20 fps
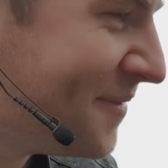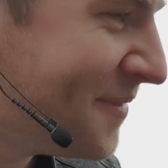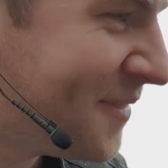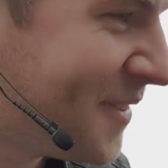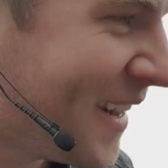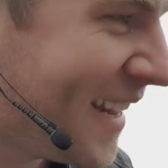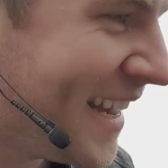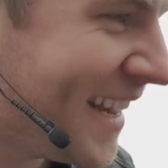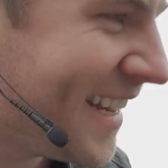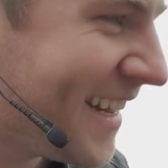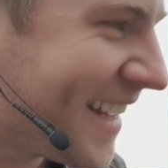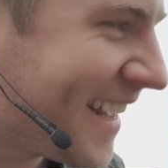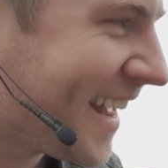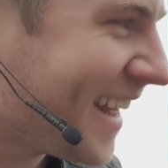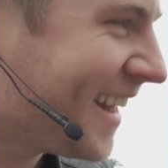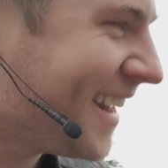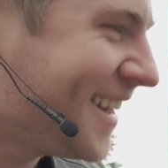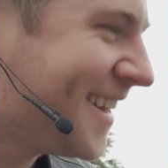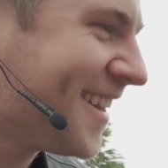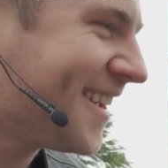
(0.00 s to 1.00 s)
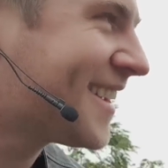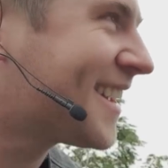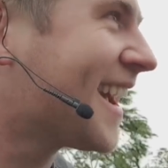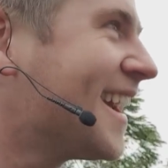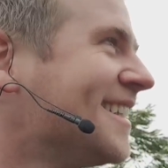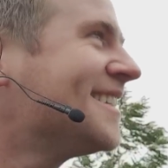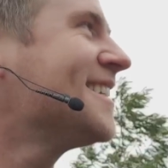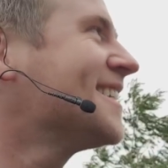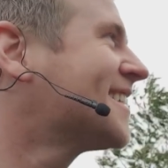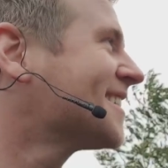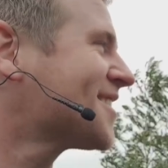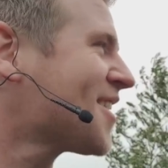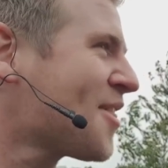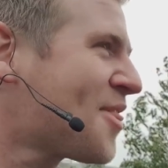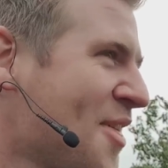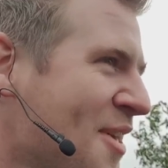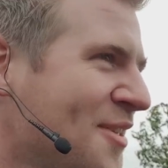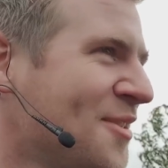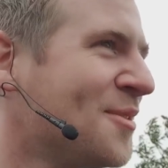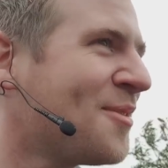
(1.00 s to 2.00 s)
We need to get it in location. I
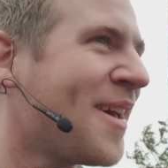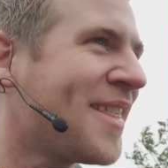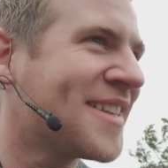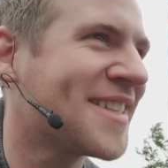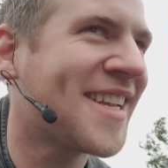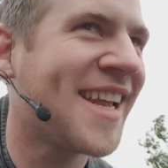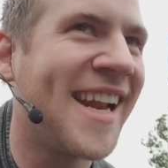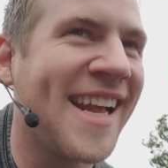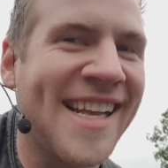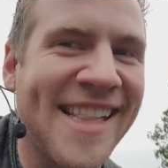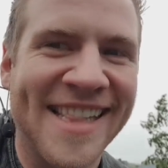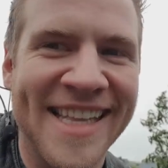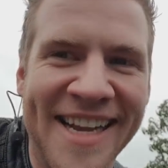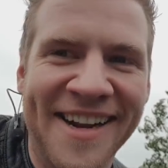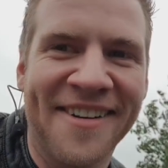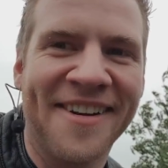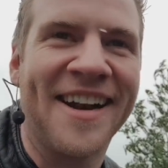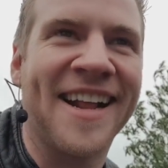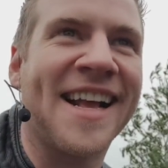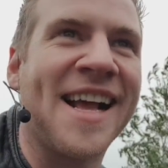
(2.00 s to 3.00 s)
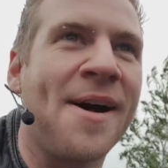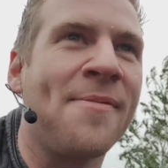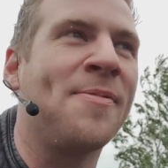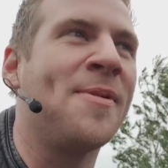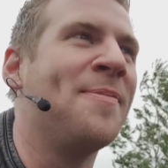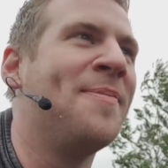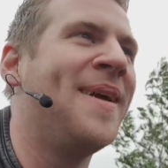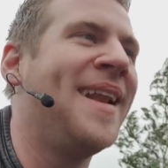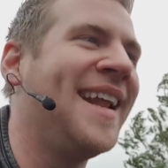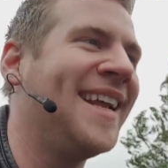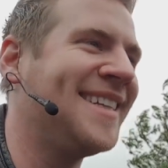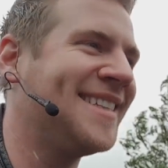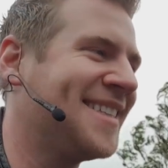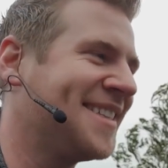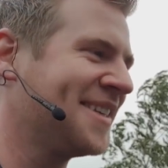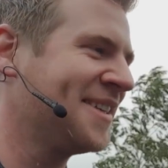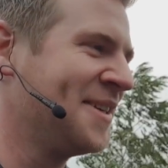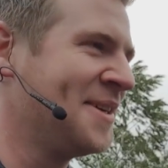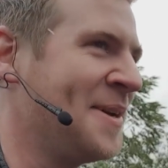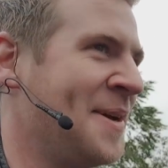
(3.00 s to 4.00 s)
think the weather's going to clear in a couple of
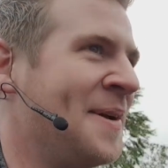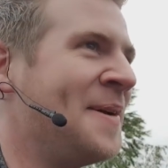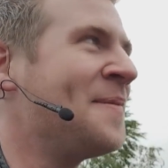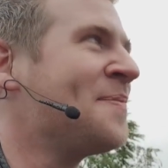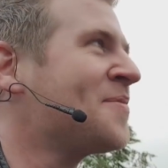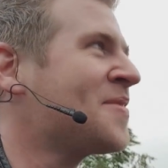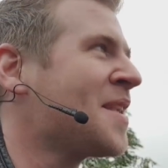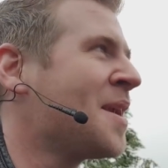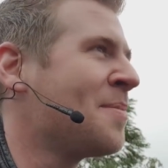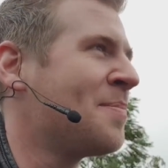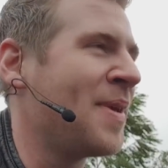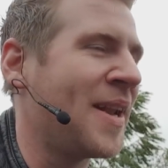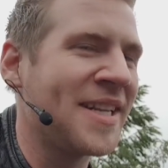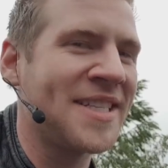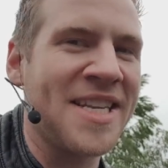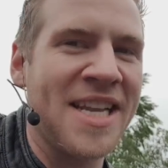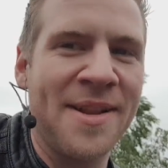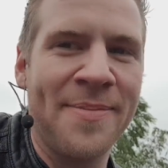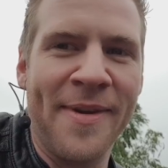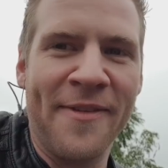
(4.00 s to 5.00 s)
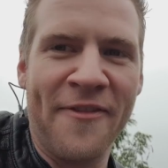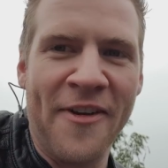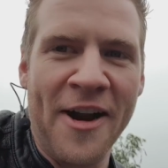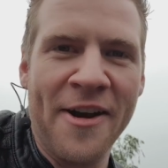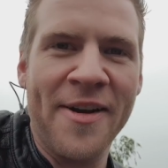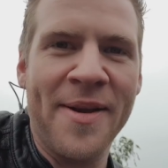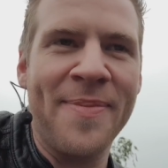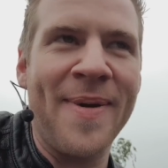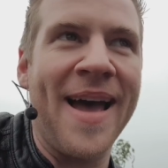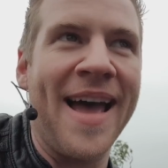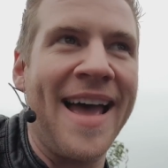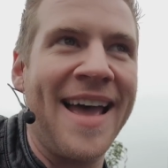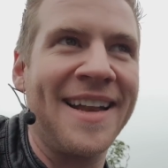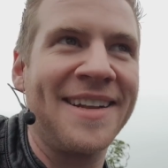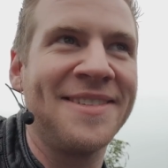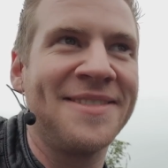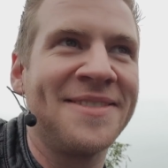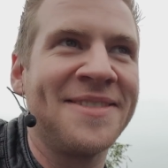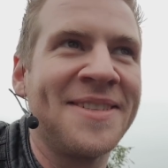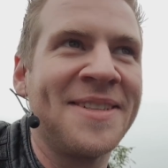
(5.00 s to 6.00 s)
minutes, but it's going to be very
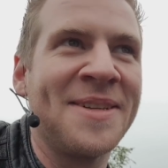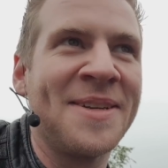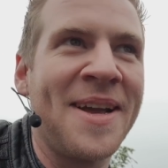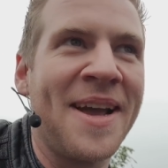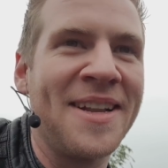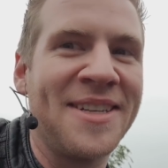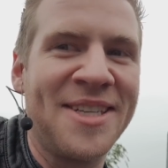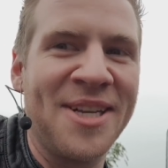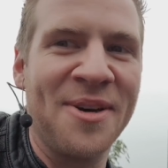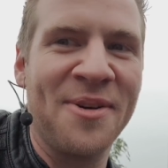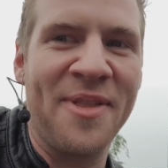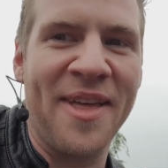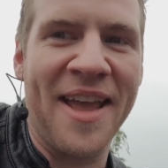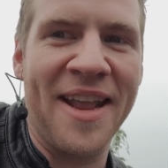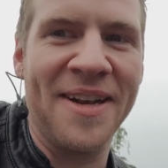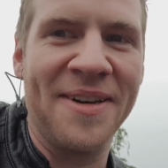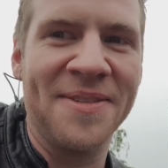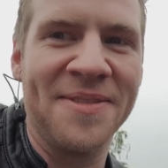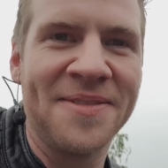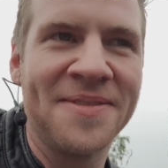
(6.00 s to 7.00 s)
bad until then.